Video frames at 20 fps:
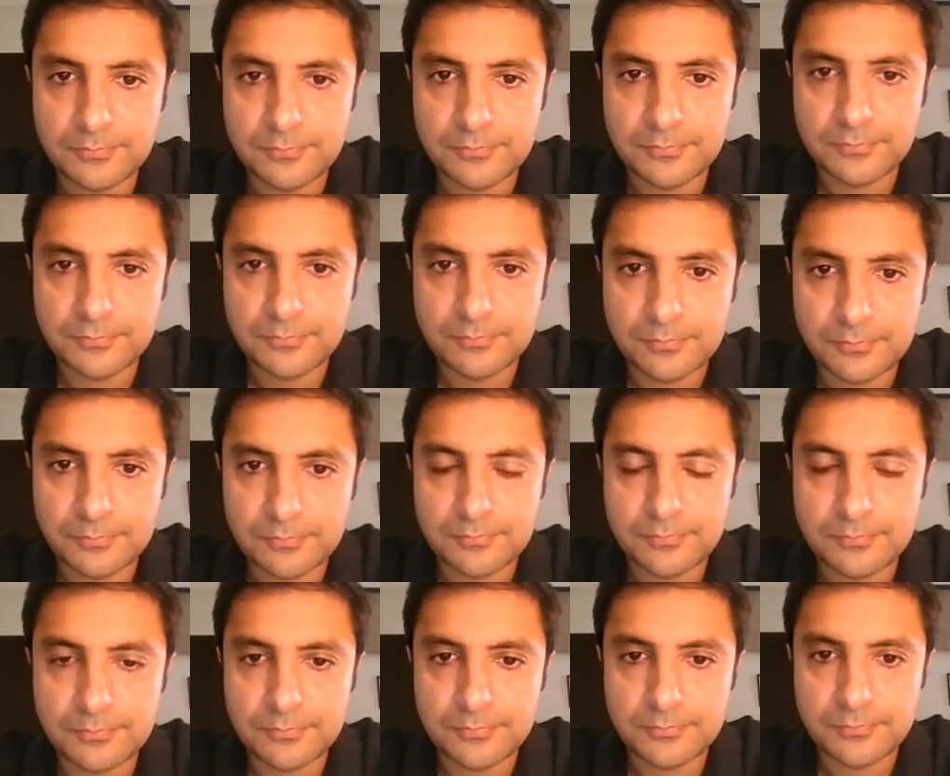
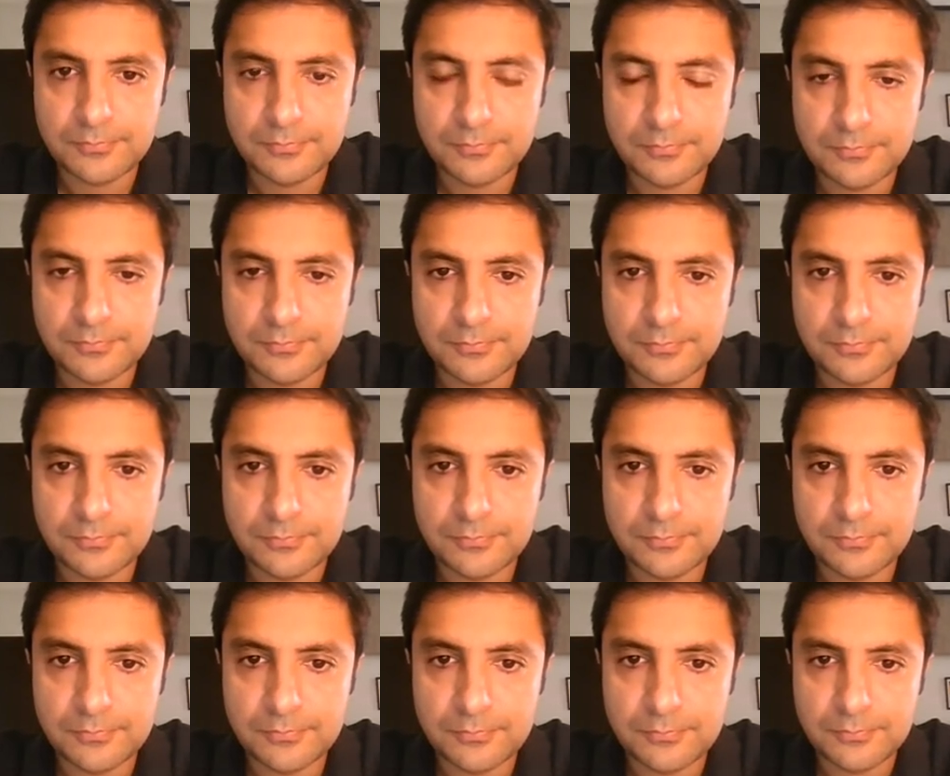
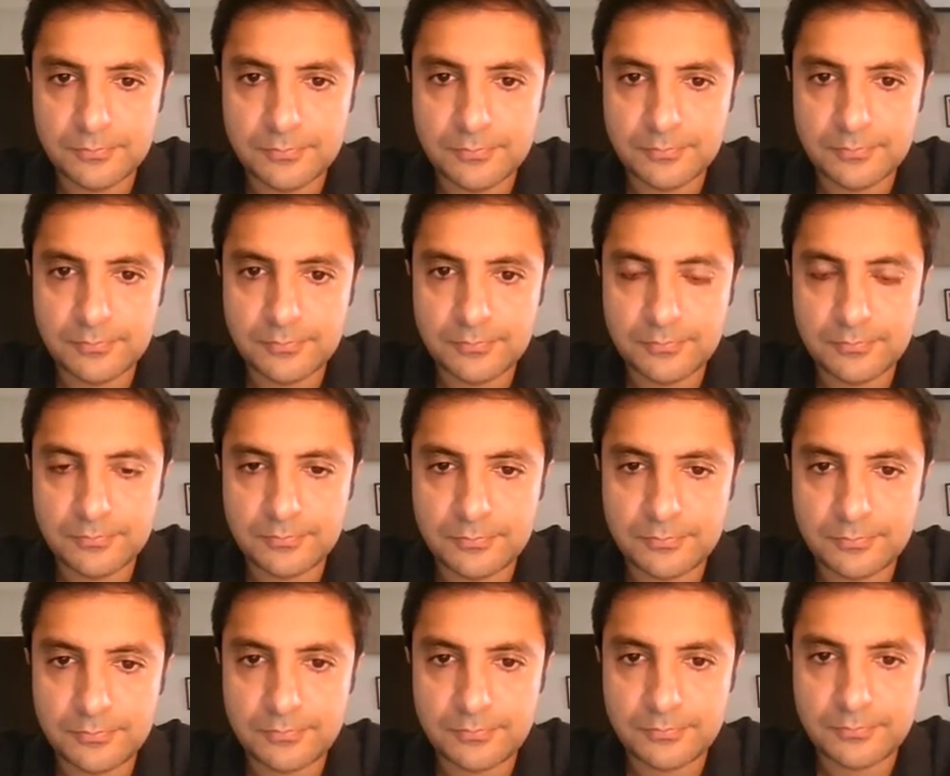
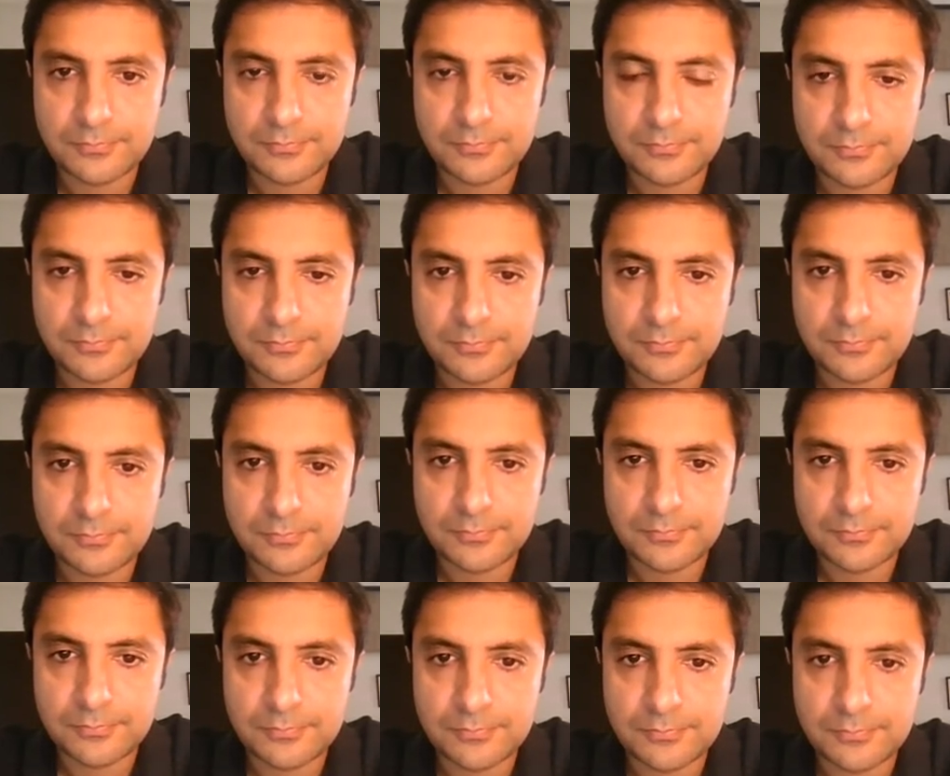
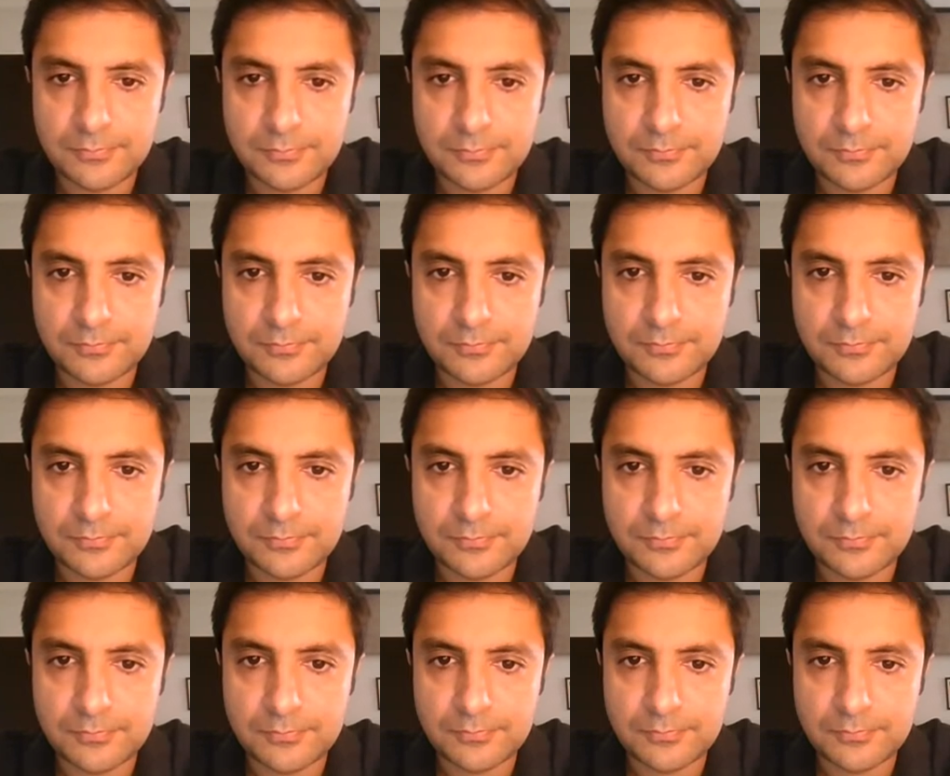
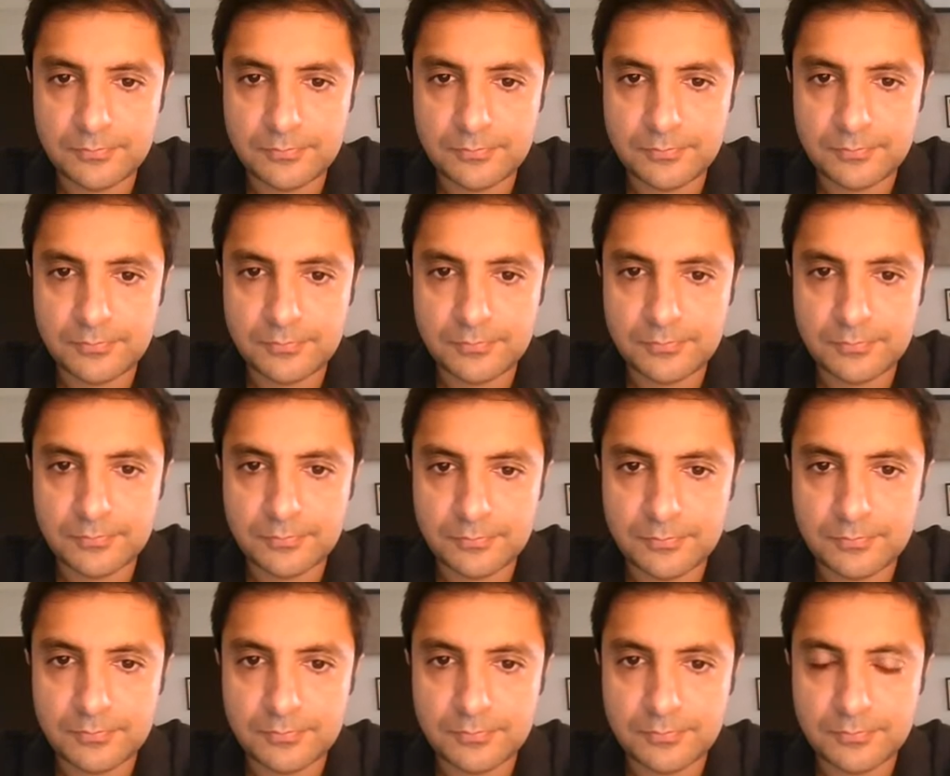
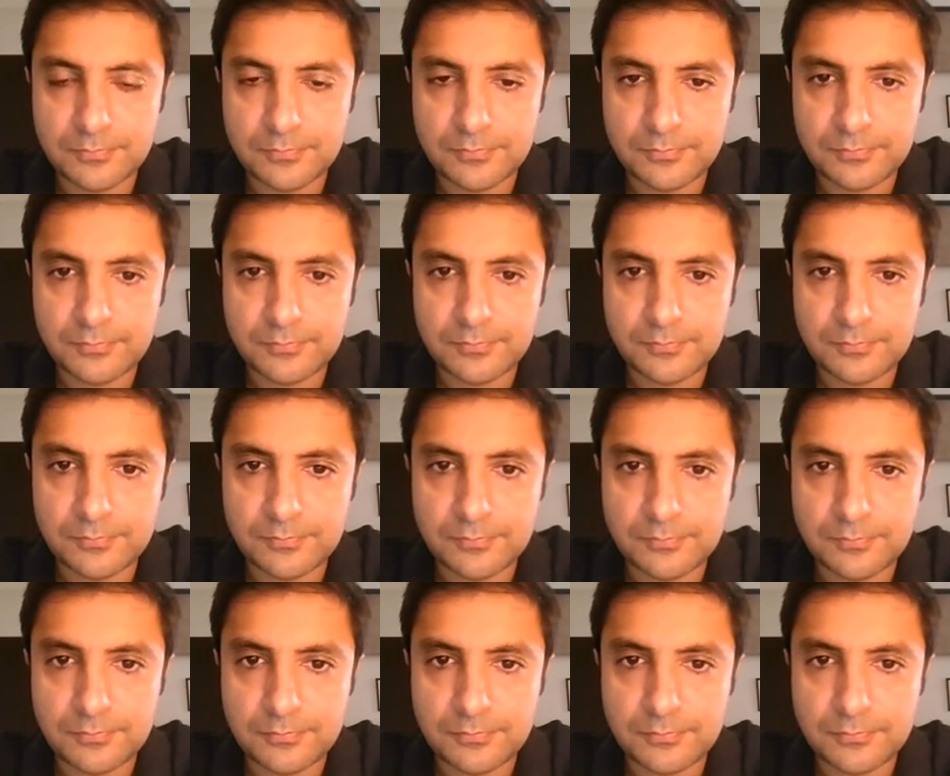
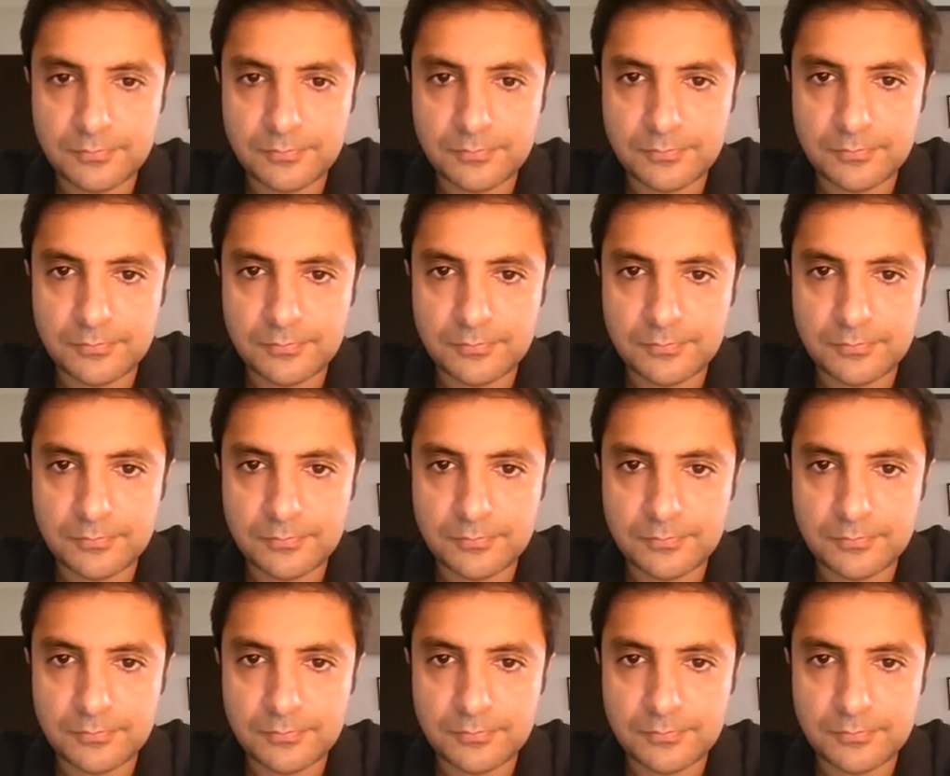The person shown says nothing.